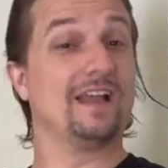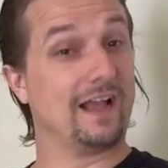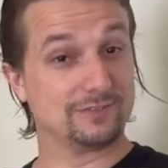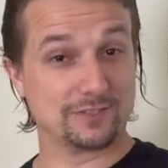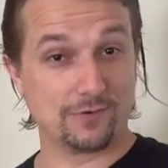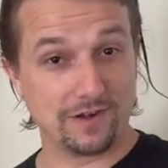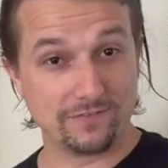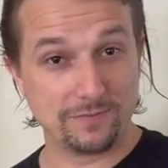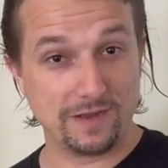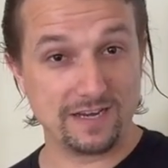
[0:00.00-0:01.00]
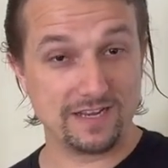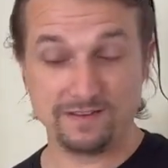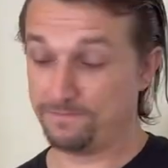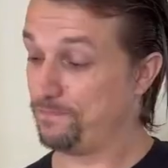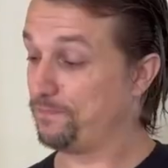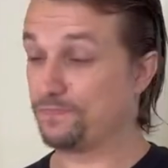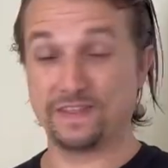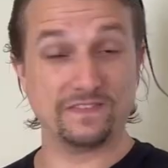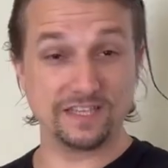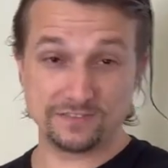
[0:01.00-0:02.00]
How's it going everybody?
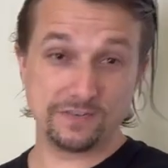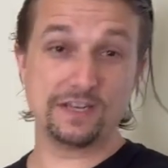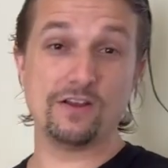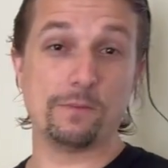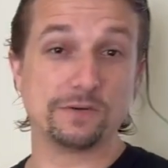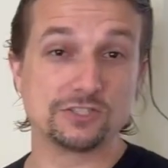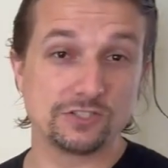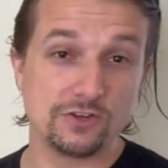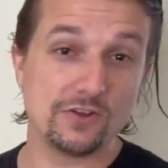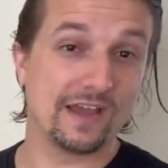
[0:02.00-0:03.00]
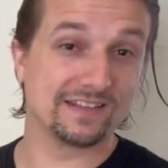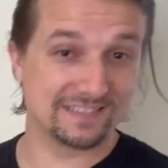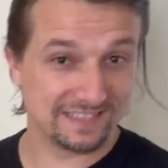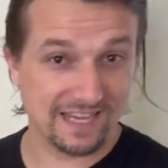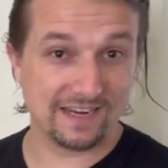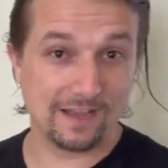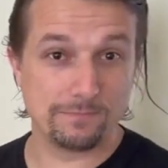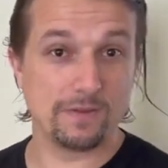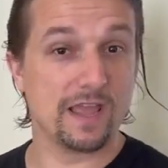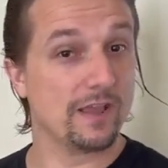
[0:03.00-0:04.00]
In this video, I'm gonna show you how to set
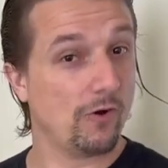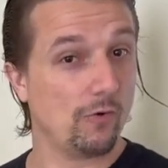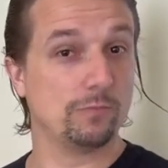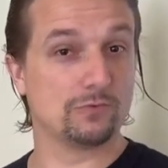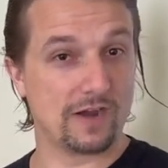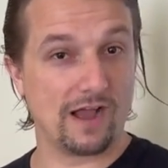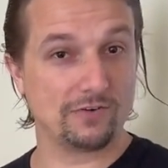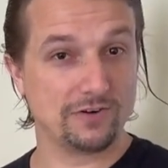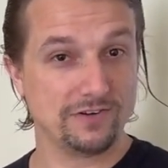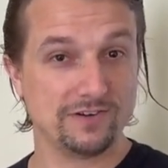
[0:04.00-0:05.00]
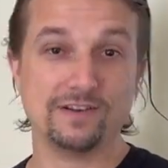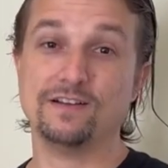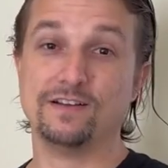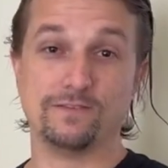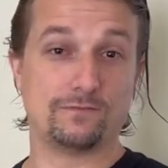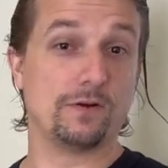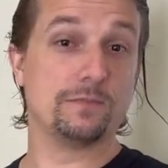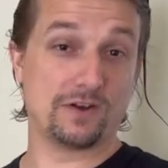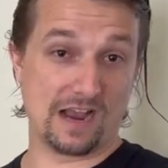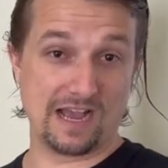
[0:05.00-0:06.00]
up a home router from
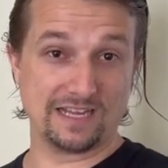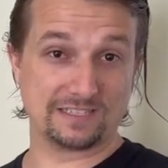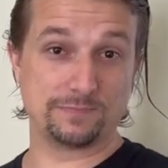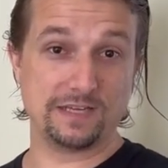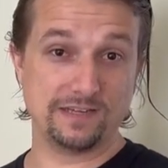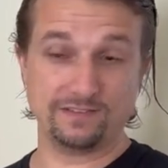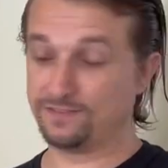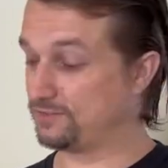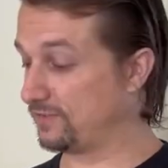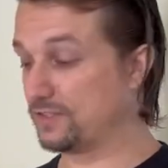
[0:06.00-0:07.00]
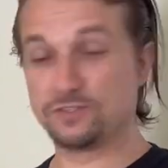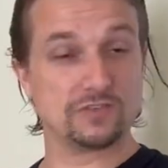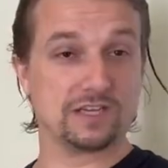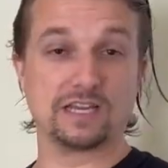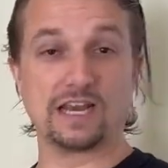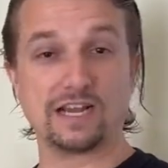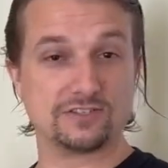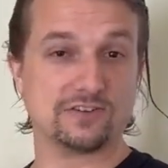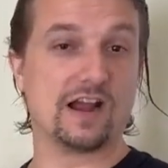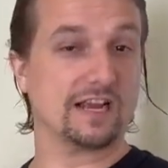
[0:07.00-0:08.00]
your ISP so that you can connect
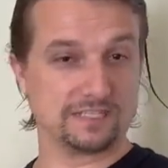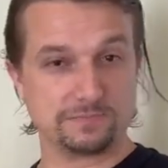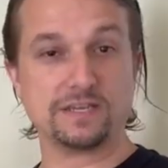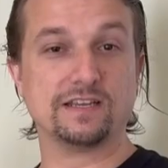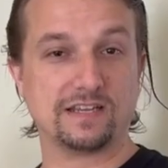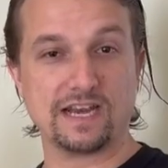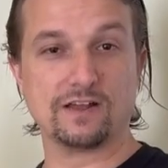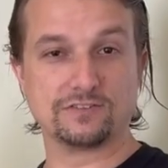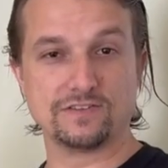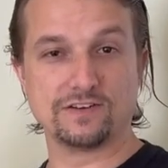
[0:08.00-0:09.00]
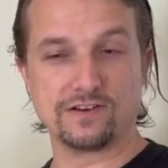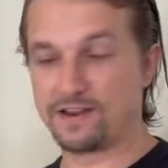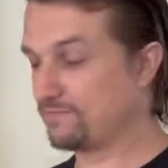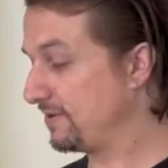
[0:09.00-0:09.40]
to your ISP and get out to the internet.